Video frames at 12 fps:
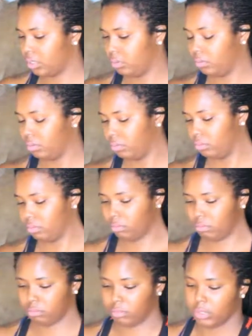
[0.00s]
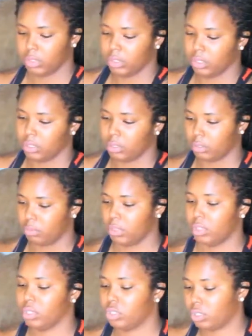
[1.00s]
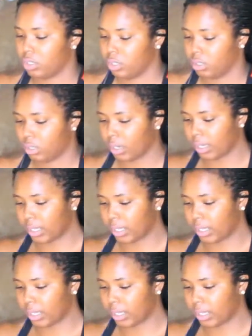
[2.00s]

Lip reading: to deep conditioner. I